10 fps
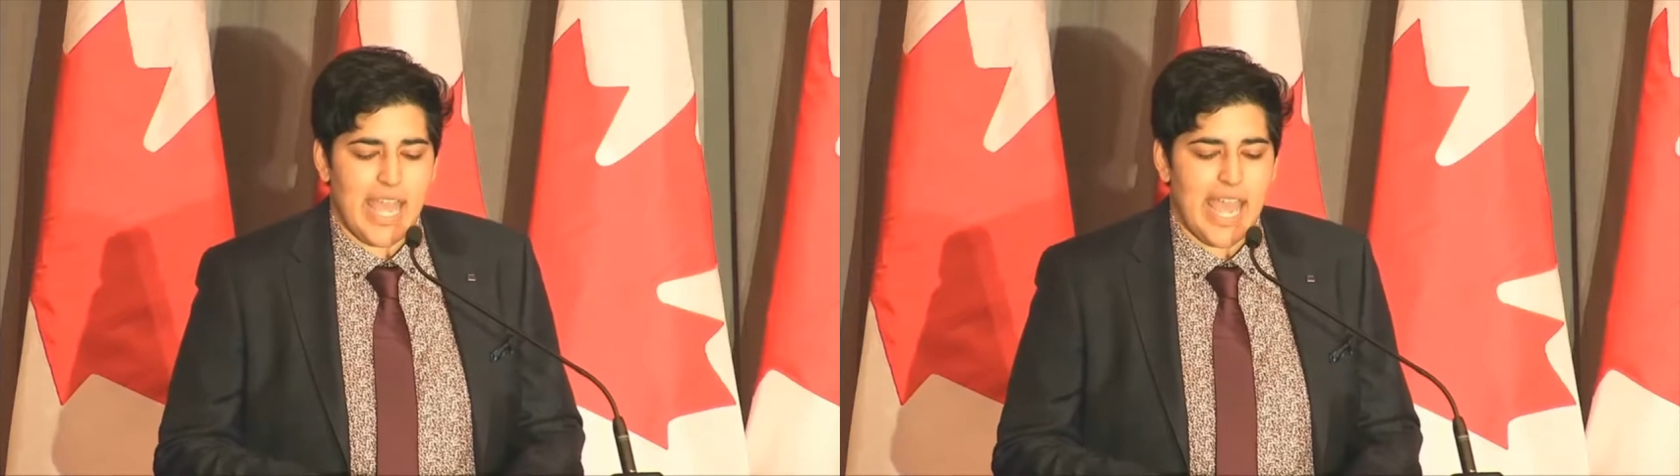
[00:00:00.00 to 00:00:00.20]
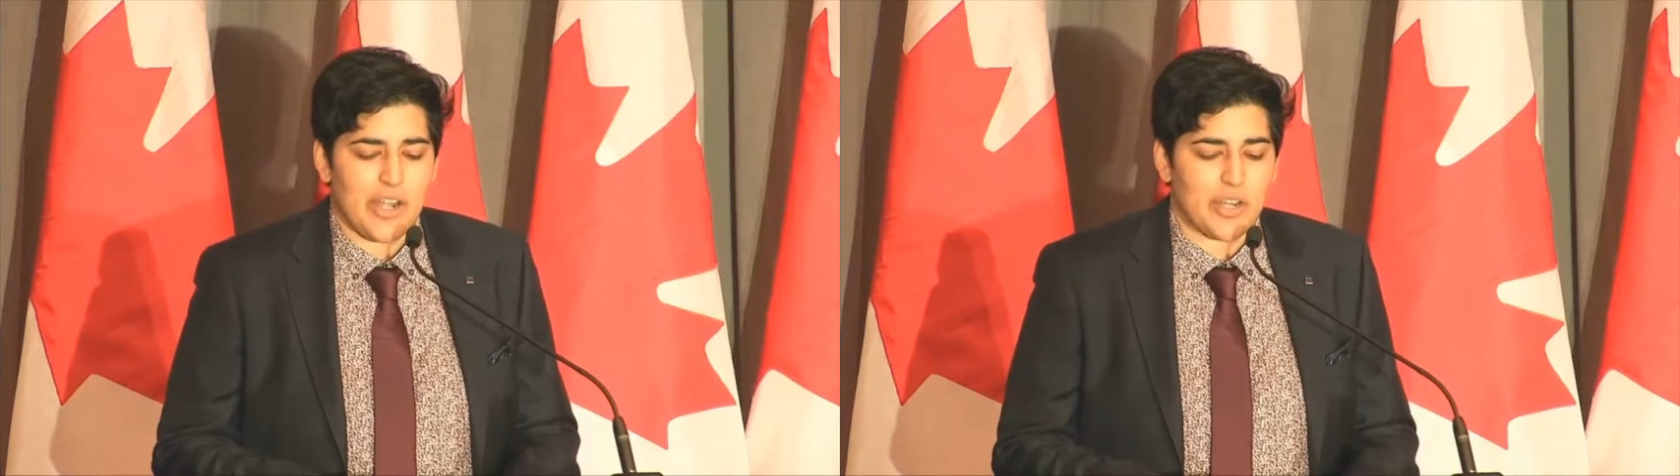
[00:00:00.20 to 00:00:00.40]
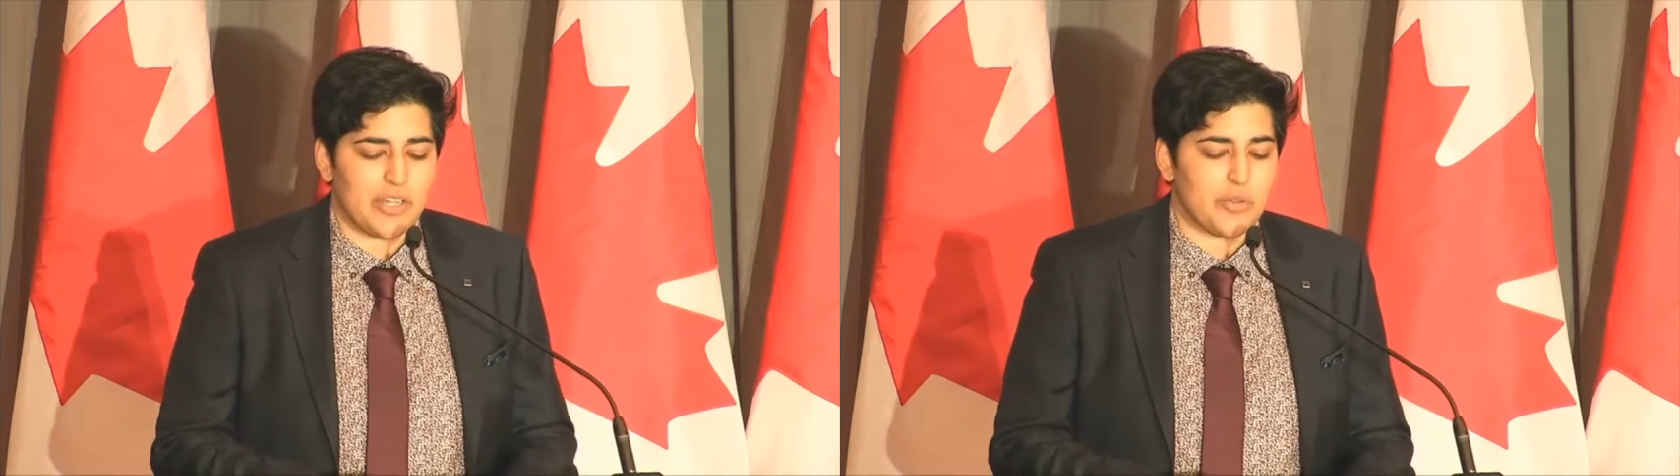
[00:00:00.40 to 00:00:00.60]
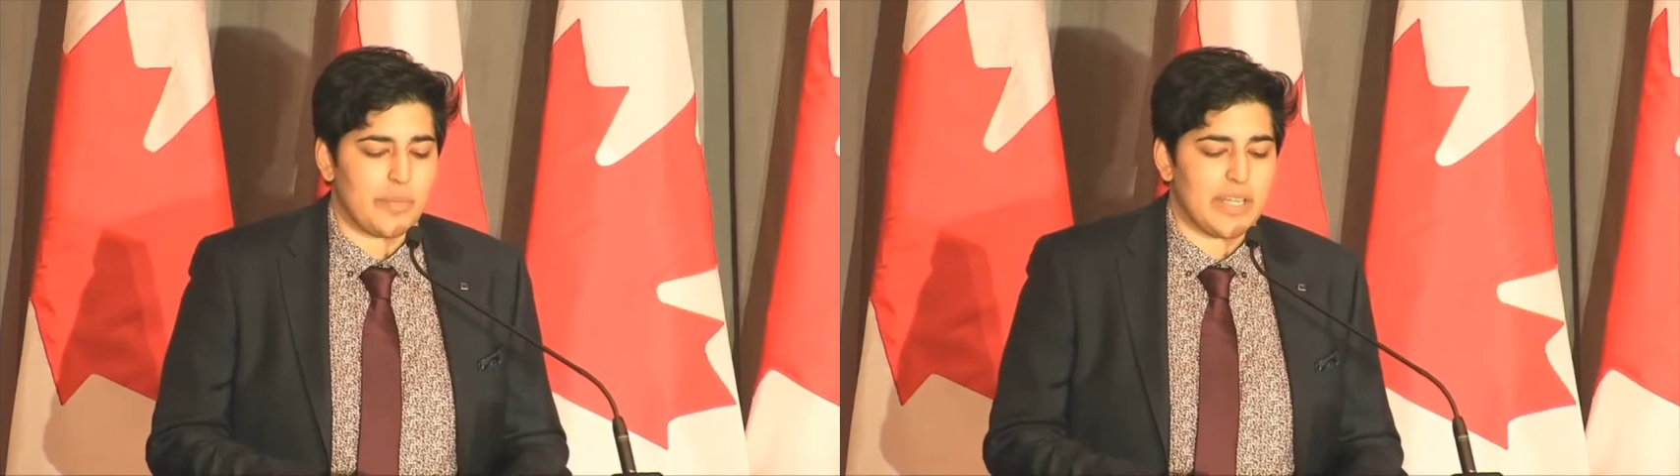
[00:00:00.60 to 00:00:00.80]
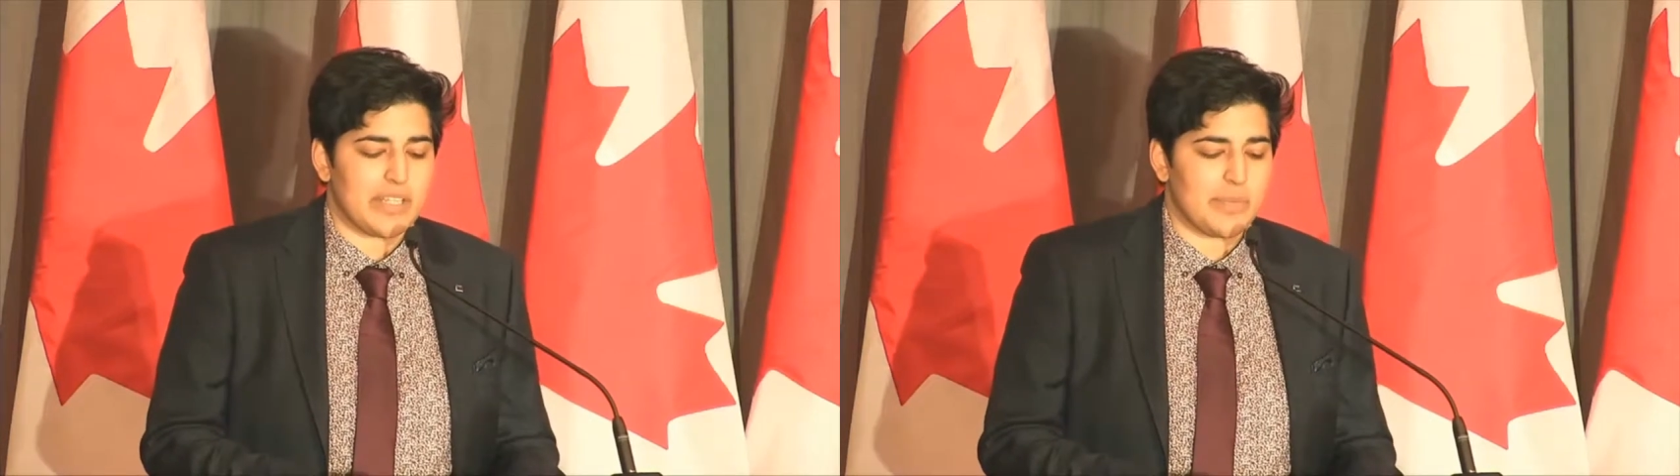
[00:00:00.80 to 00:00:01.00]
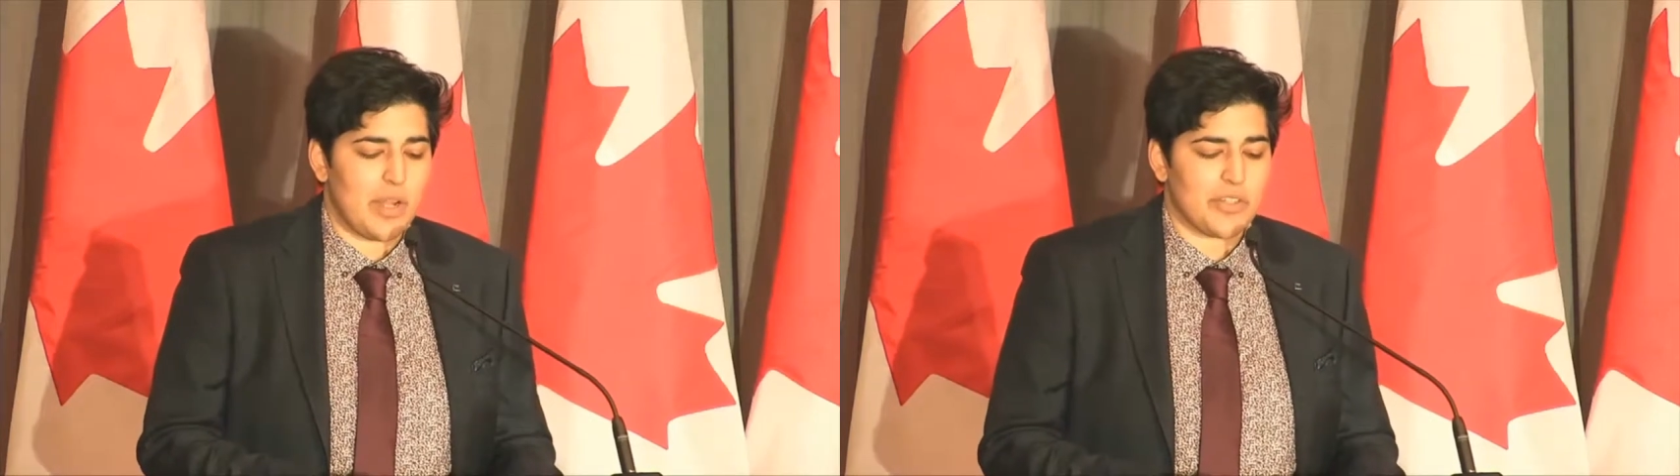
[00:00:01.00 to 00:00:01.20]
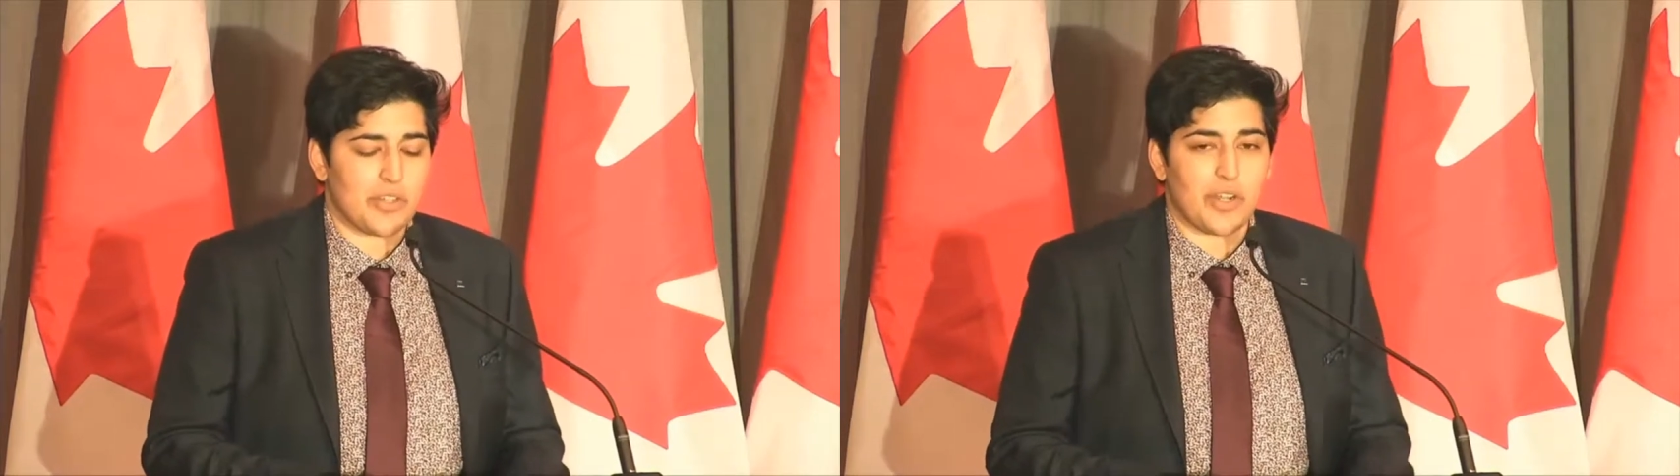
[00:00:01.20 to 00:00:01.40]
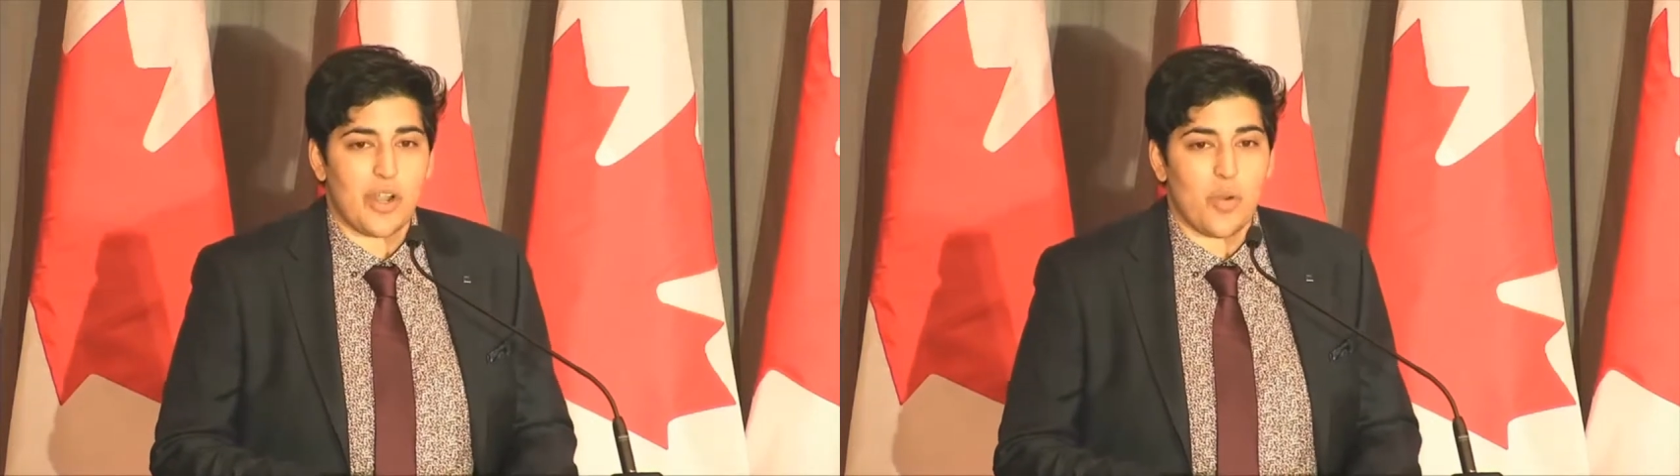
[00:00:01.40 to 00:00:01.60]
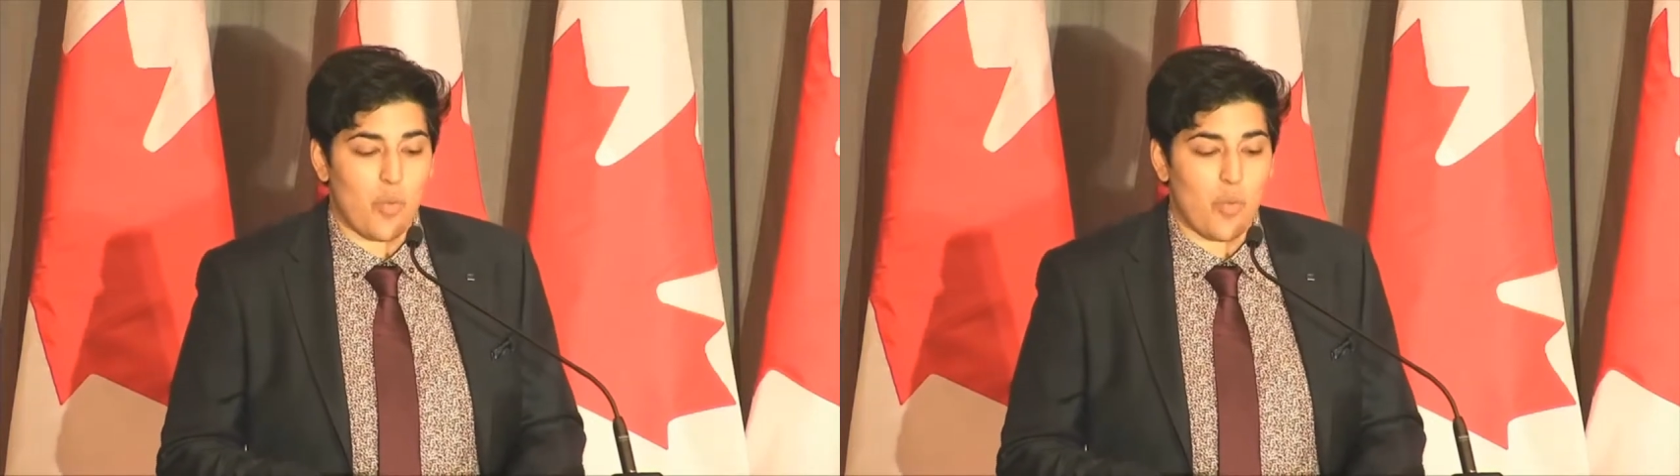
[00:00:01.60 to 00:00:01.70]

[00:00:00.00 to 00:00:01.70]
and our contributing sponsor,